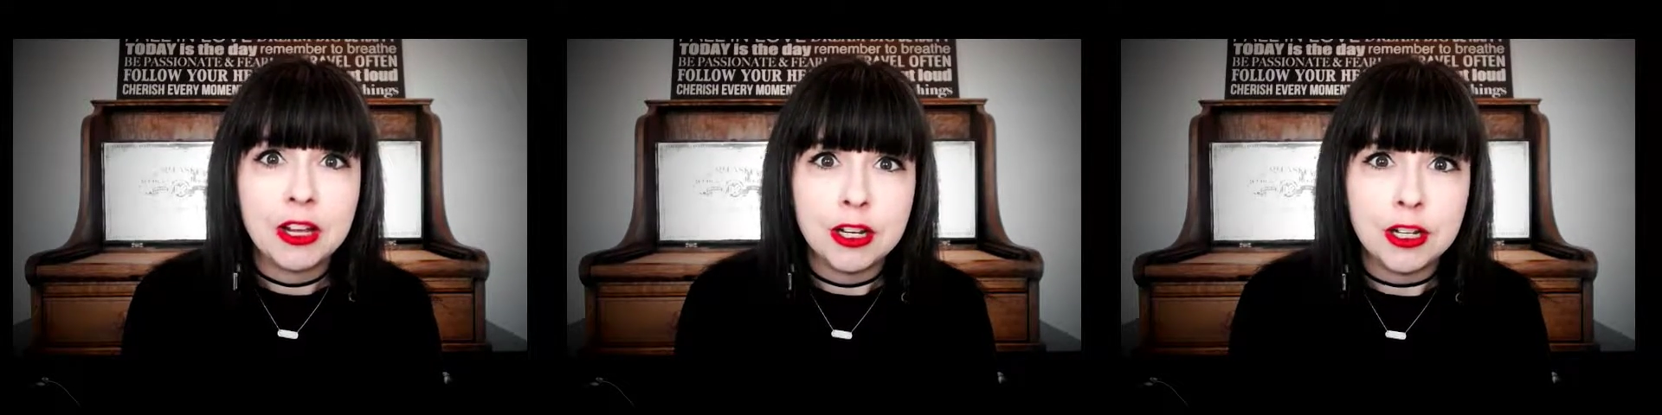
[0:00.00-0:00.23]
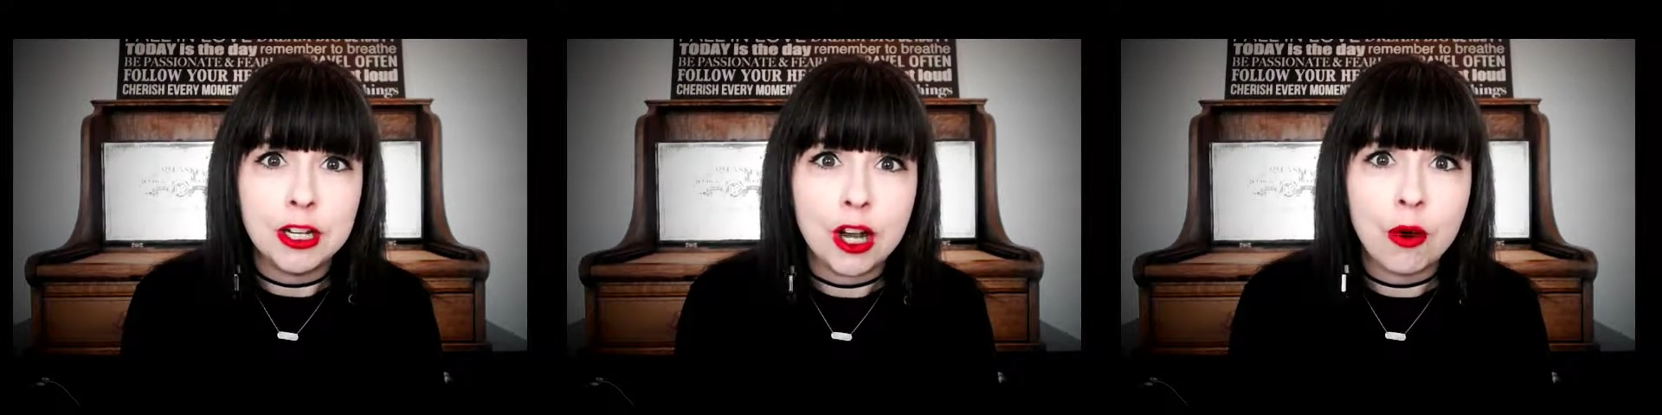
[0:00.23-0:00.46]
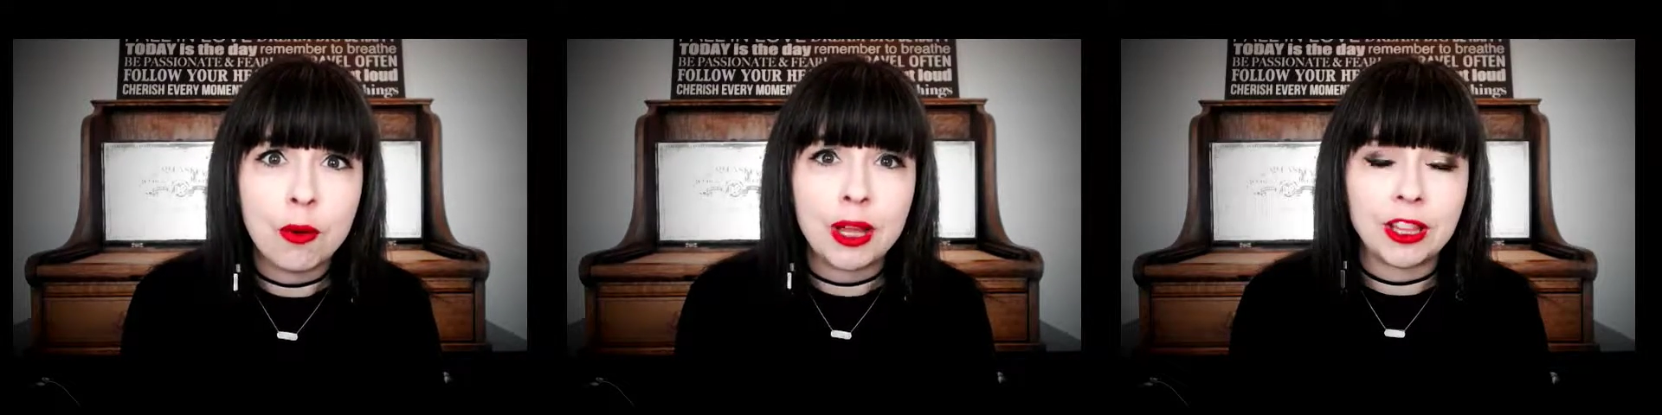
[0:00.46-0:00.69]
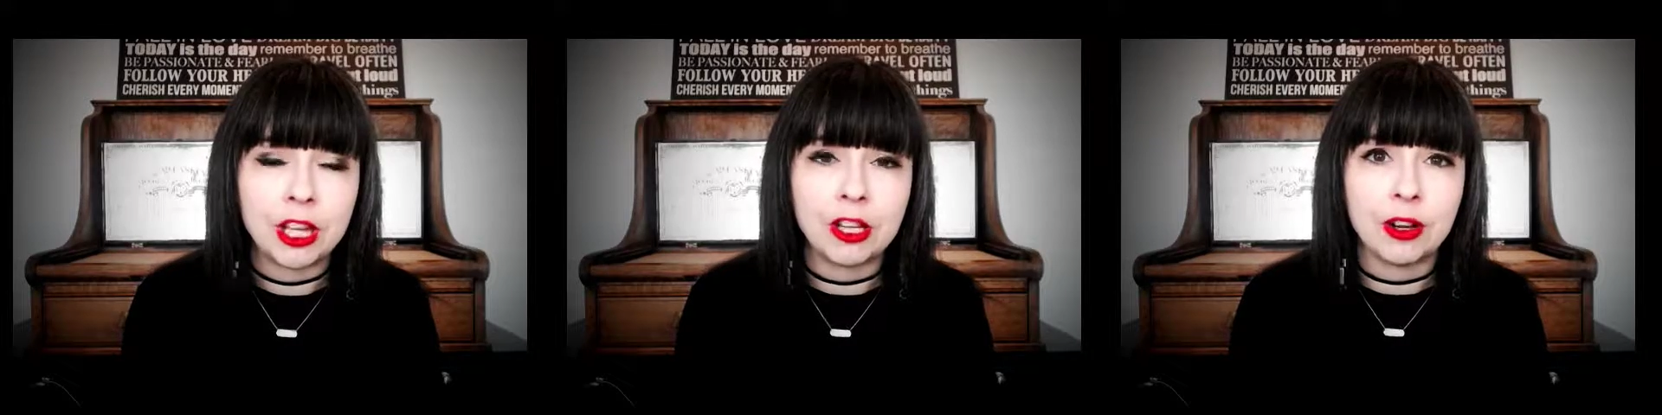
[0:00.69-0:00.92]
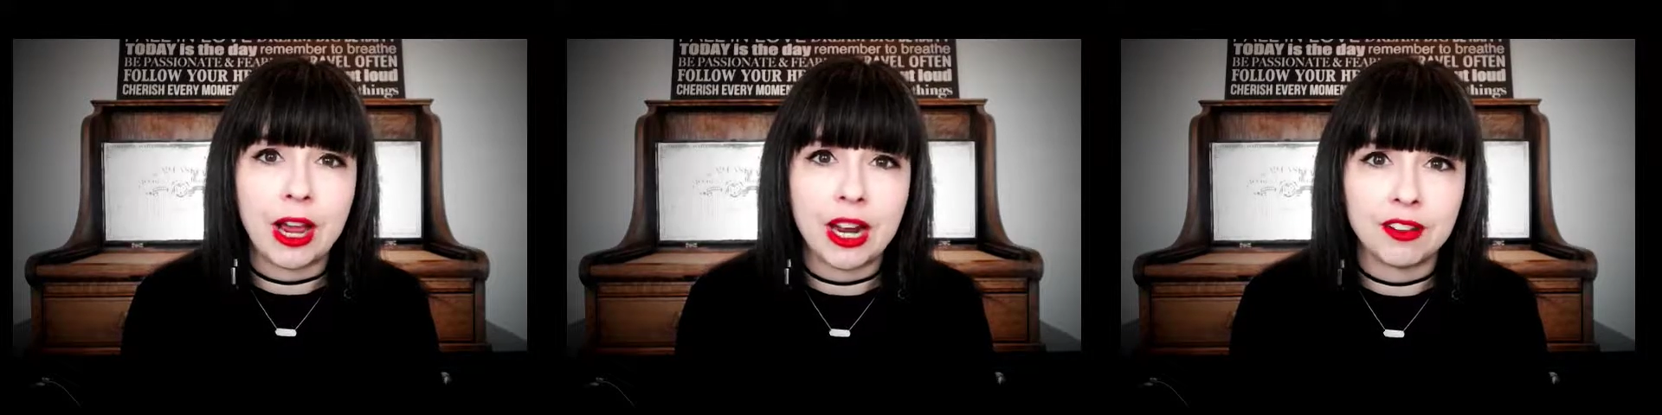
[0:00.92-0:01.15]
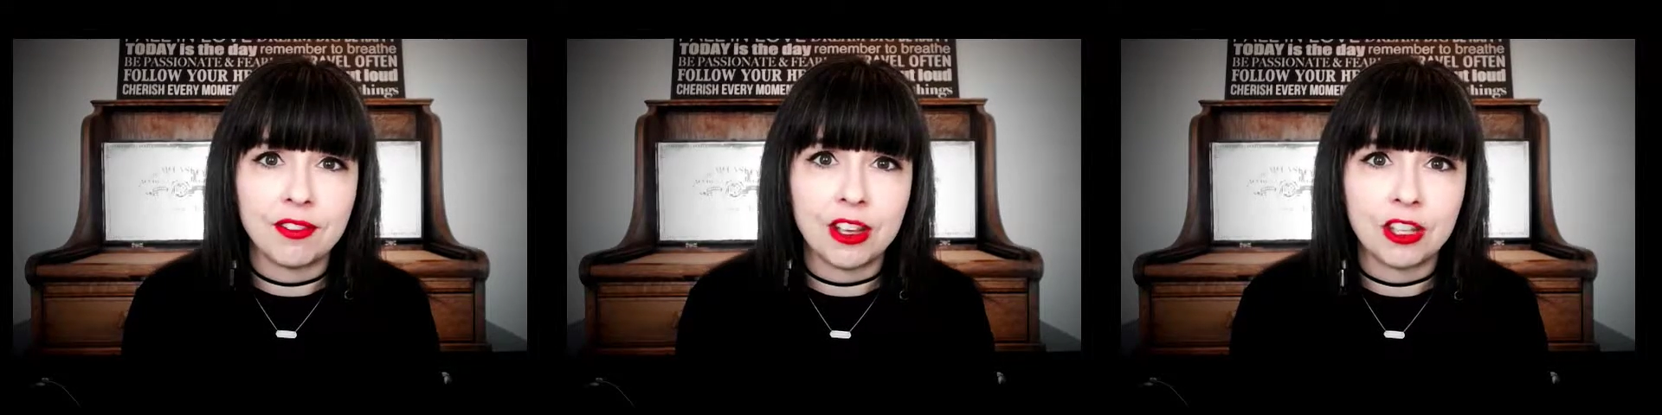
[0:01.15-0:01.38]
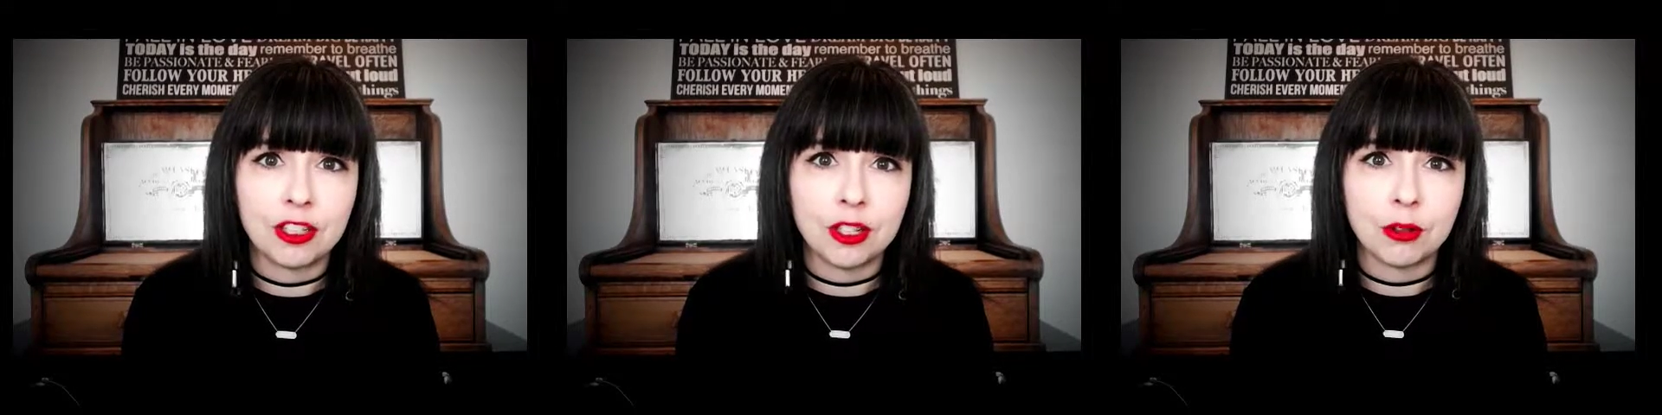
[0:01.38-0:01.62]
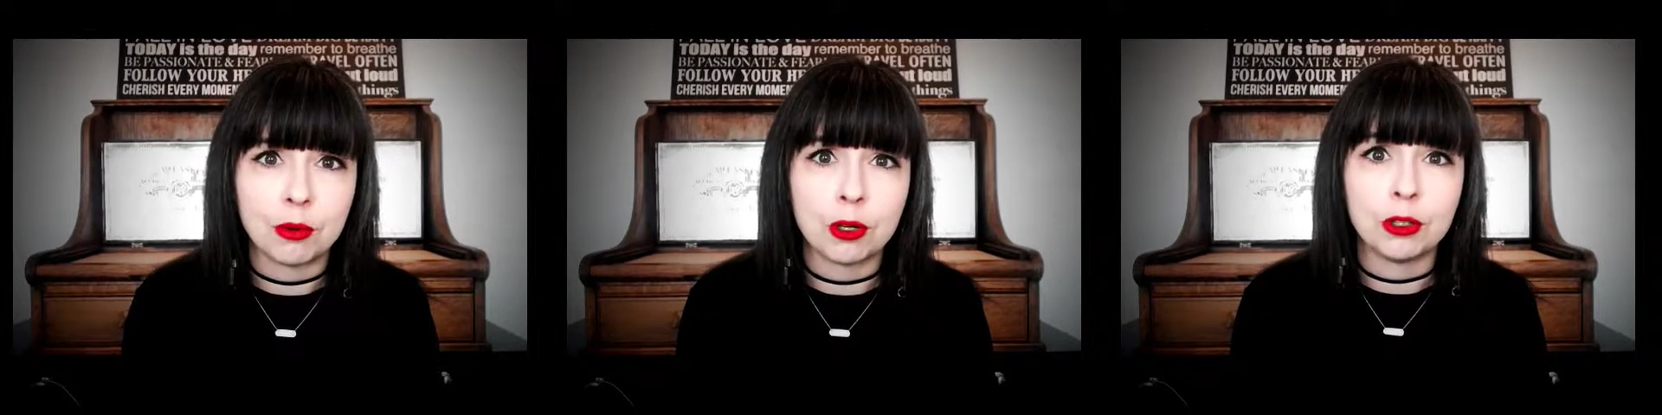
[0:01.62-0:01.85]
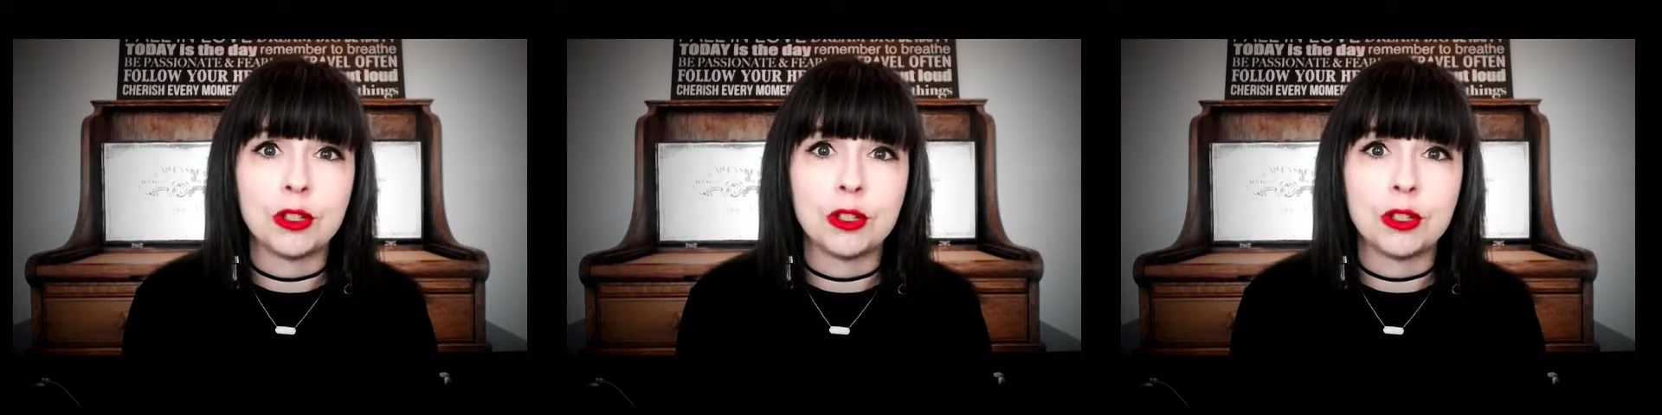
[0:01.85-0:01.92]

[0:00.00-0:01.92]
knowing that you're adding value to the world,